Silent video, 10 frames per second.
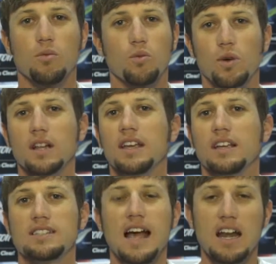Really
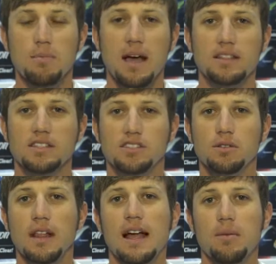excited about this
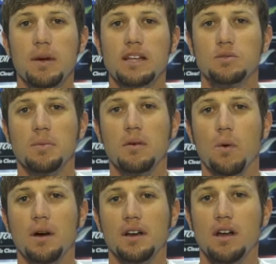new line of baits we've been
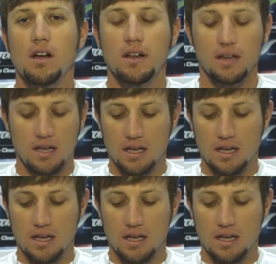working on.